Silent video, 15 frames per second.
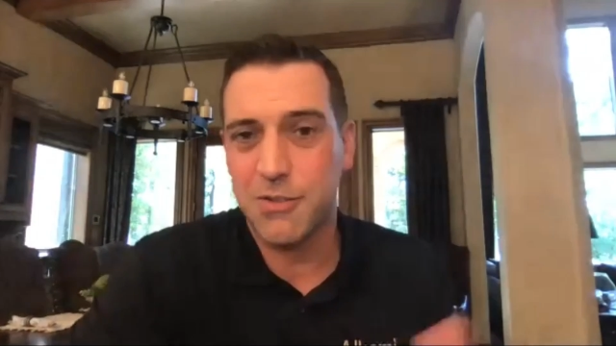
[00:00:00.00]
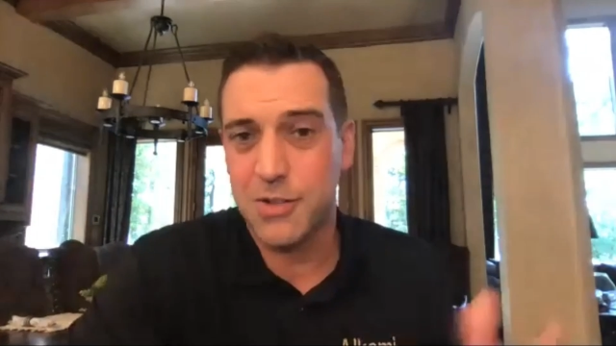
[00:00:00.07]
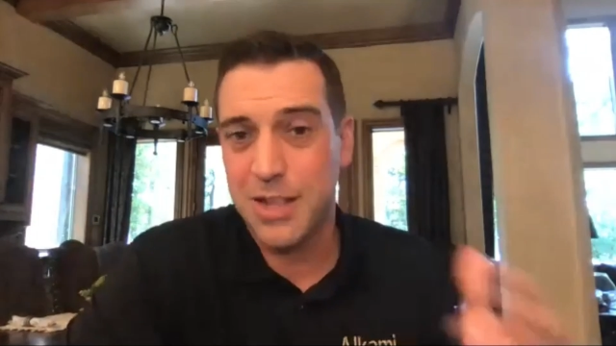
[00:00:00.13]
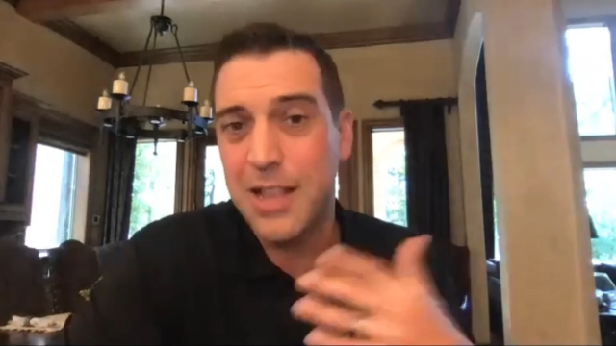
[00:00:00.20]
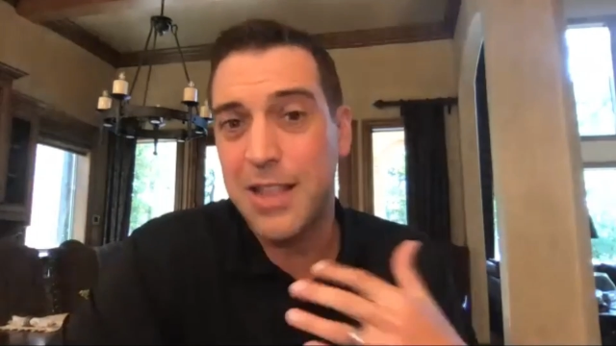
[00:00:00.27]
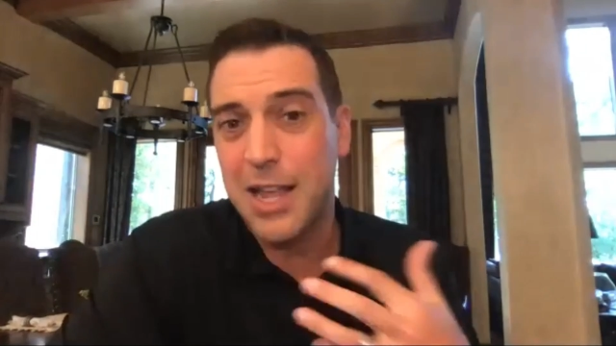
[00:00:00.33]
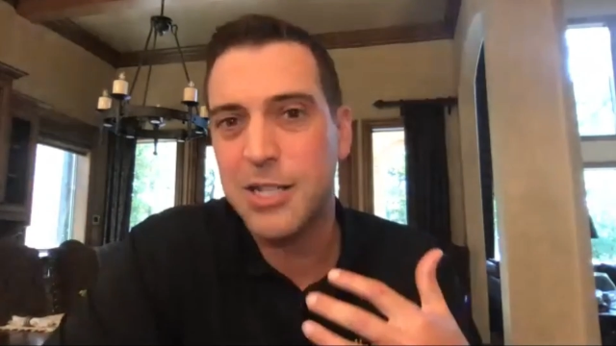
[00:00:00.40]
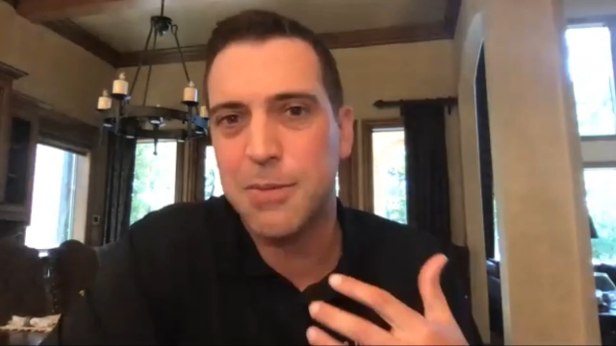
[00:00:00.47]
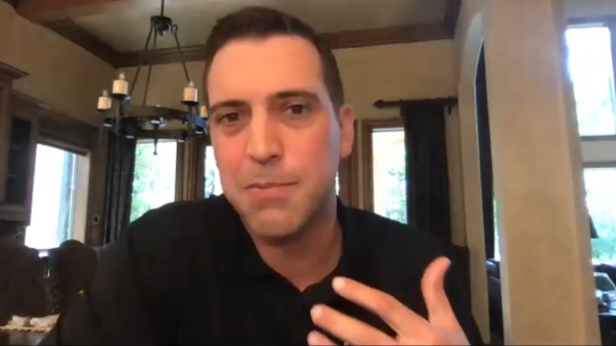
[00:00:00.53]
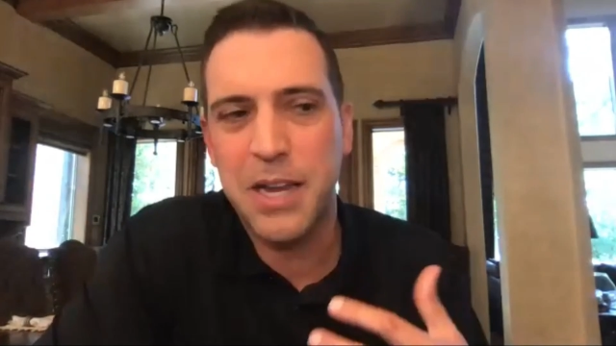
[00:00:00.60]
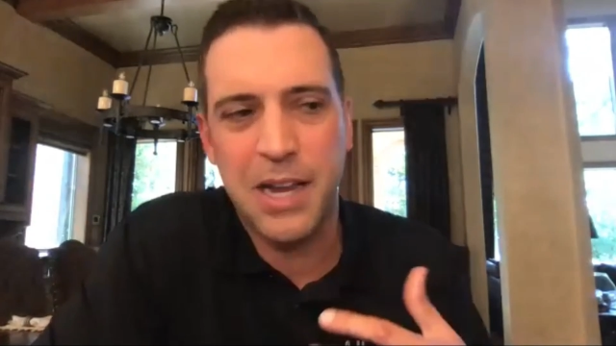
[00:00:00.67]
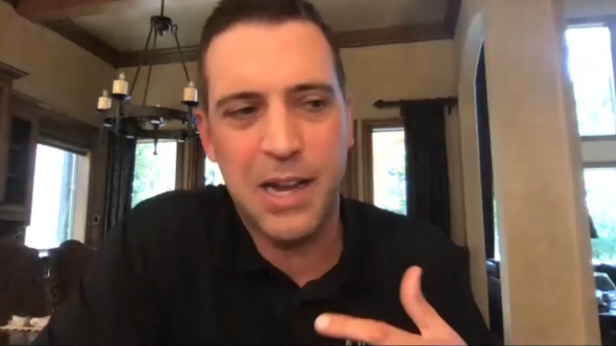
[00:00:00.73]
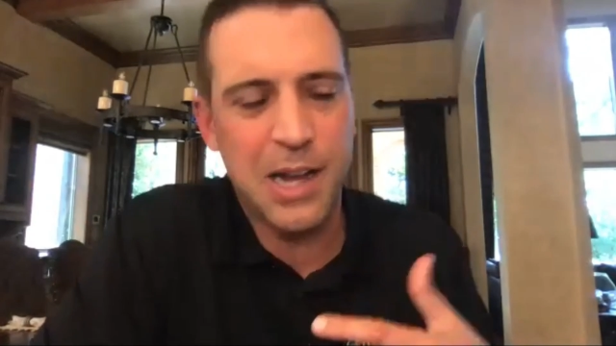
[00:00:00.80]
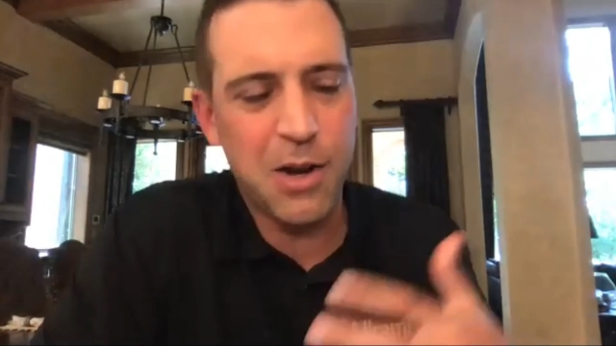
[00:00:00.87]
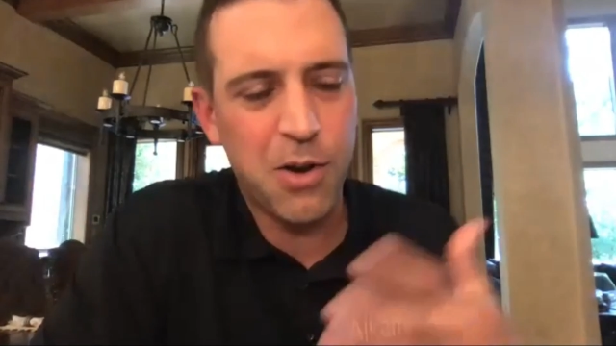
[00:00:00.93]
So that's me,
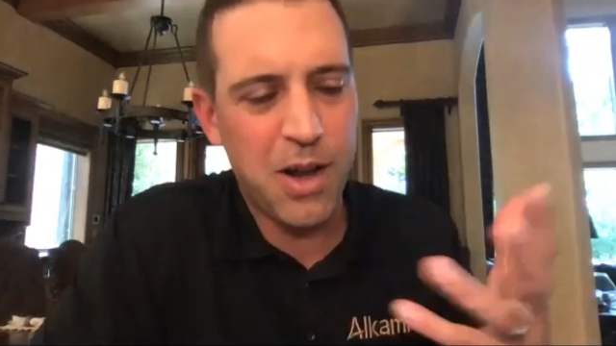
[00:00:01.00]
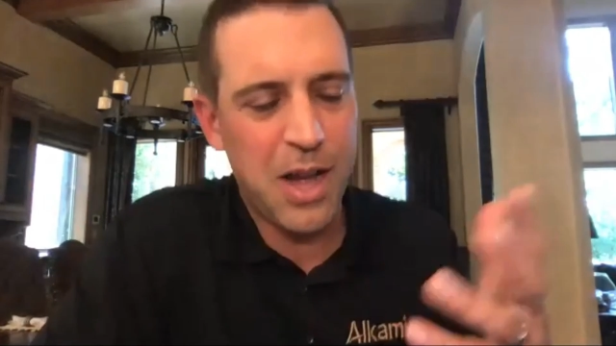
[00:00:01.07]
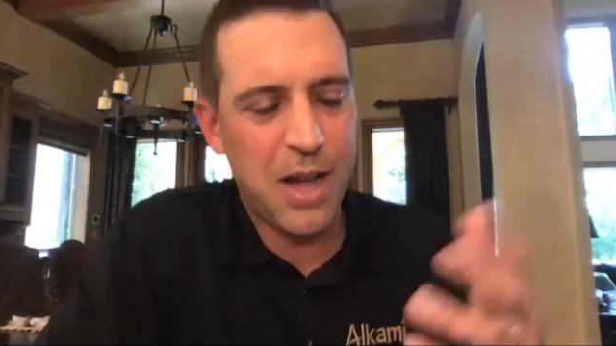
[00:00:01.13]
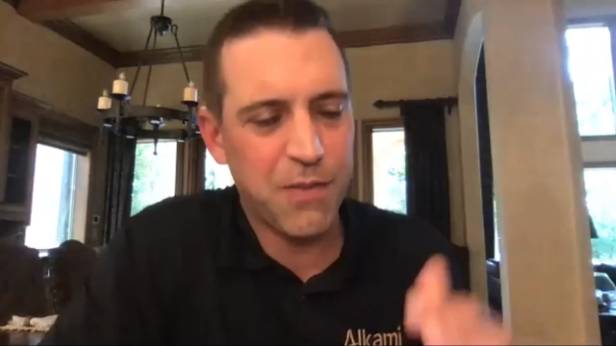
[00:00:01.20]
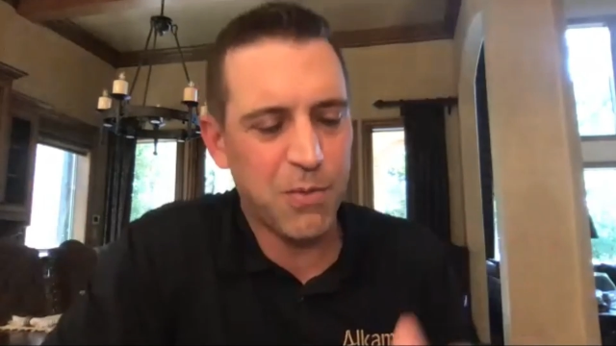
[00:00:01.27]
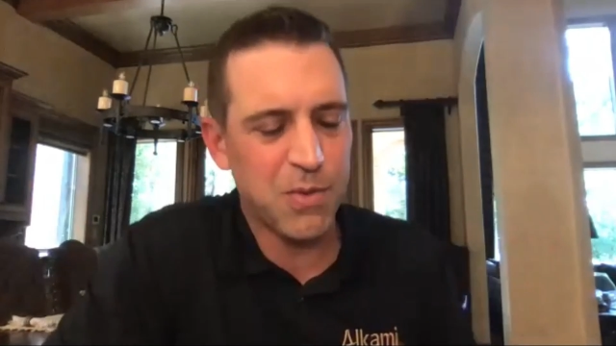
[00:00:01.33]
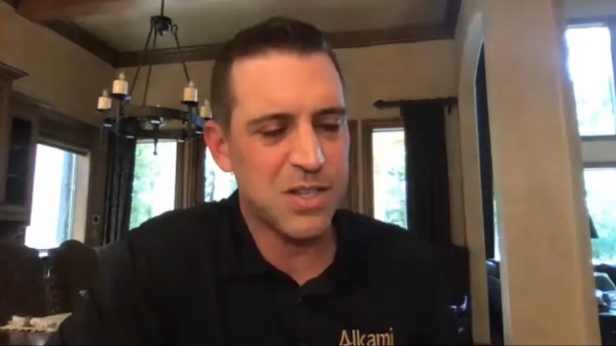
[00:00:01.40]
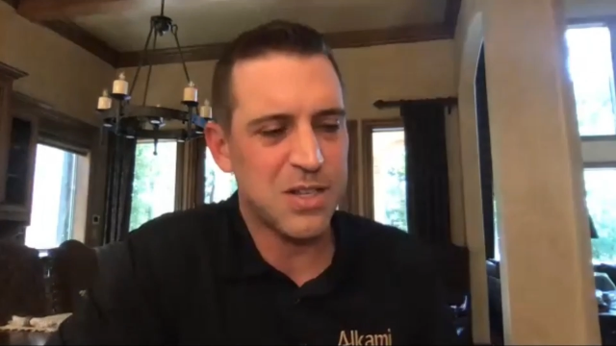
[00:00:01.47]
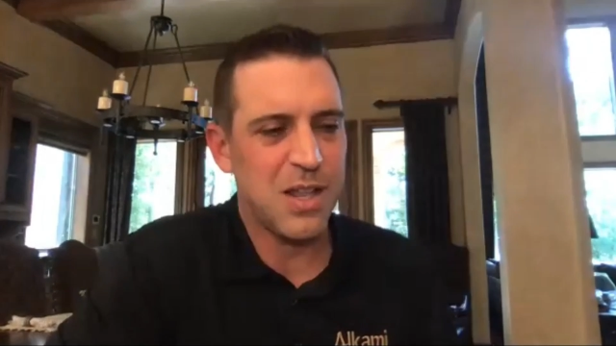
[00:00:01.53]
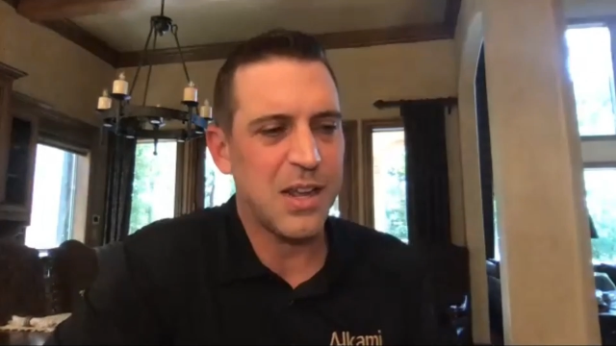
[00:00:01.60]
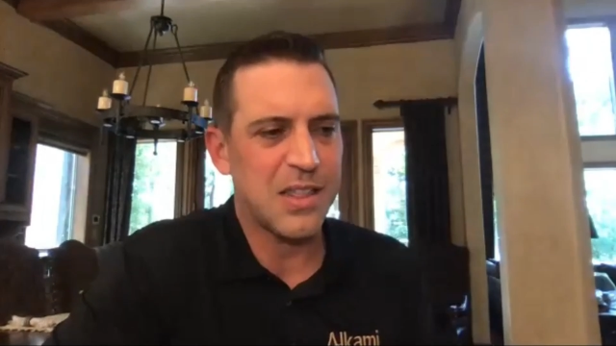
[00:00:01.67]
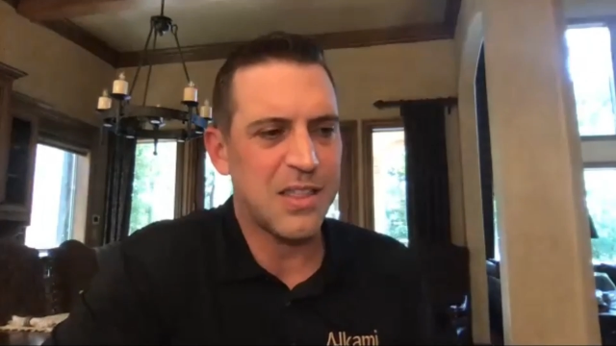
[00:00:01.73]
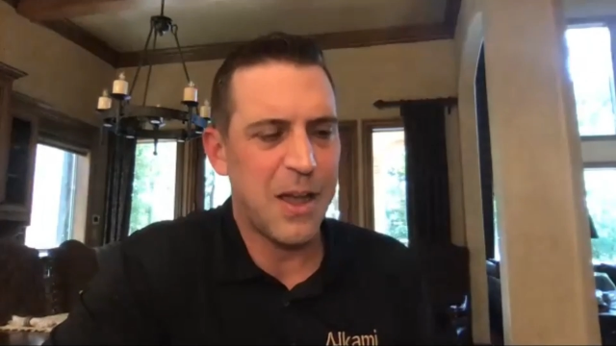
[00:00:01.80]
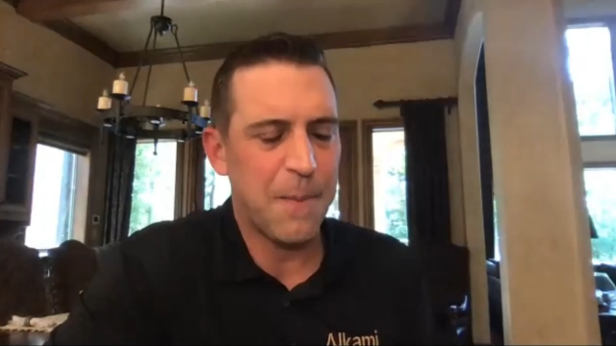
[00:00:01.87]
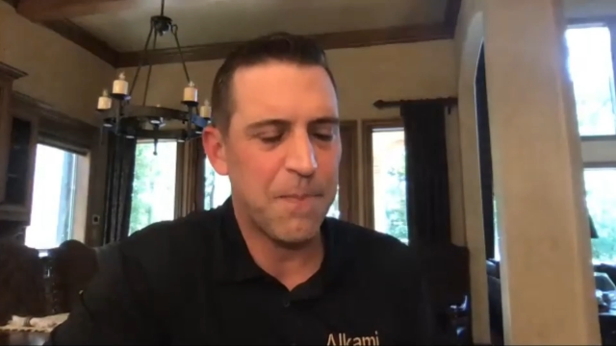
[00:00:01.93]
and I know not everyone's like
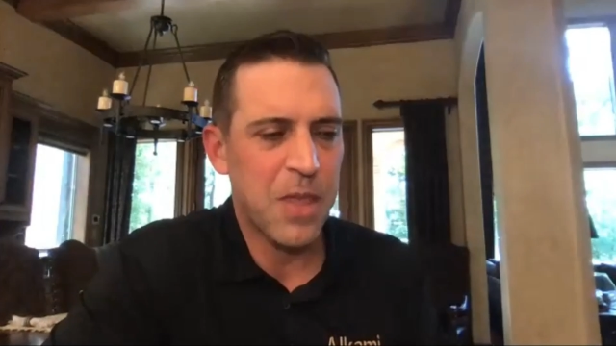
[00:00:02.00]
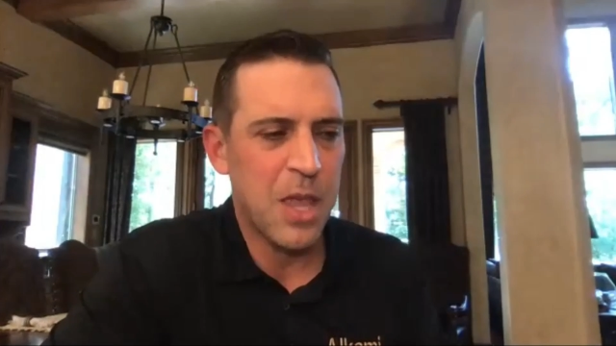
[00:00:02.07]
that.